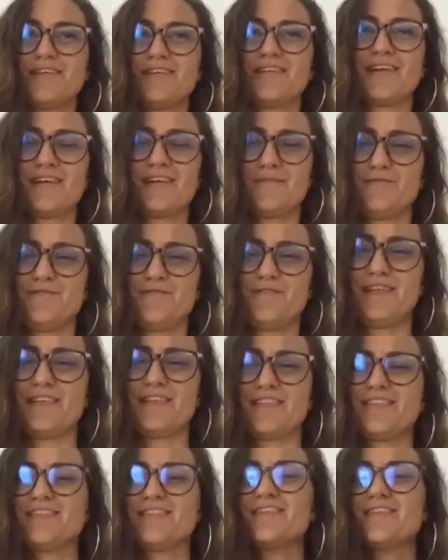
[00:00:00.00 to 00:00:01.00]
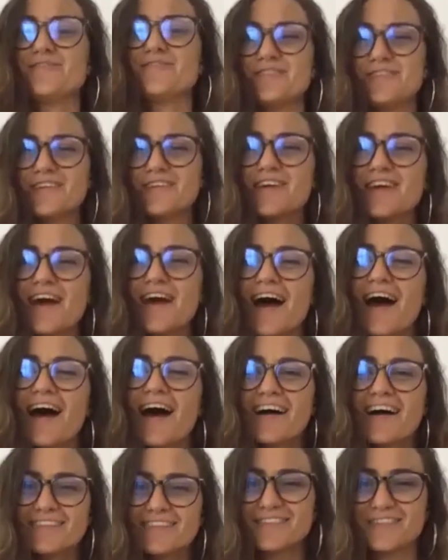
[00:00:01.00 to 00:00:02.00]
like I'm feeling stiff and yeah.
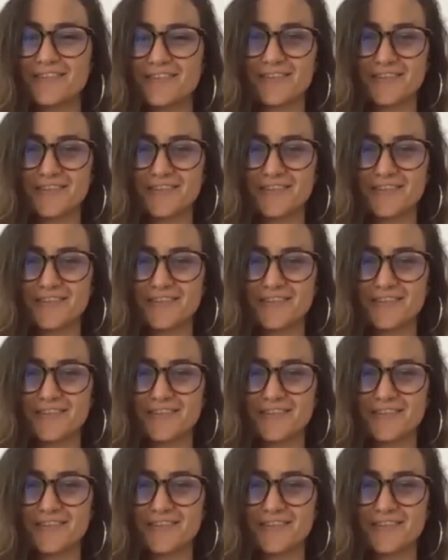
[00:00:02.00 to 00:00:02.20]
Ooh.